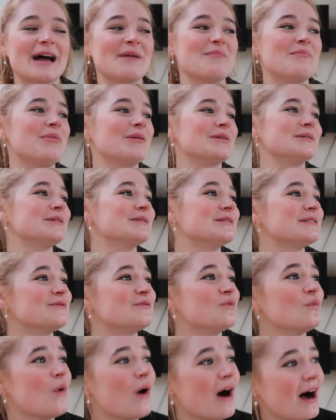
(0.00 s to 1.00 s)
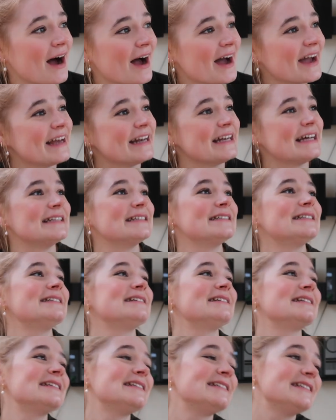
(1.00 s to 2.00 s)
and bottles of wine and
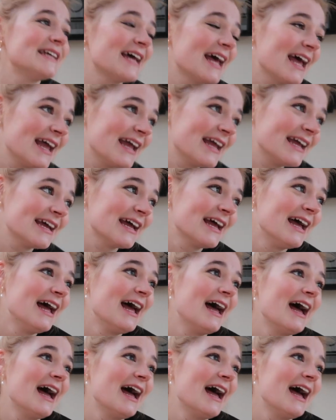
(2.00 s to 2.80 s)
steak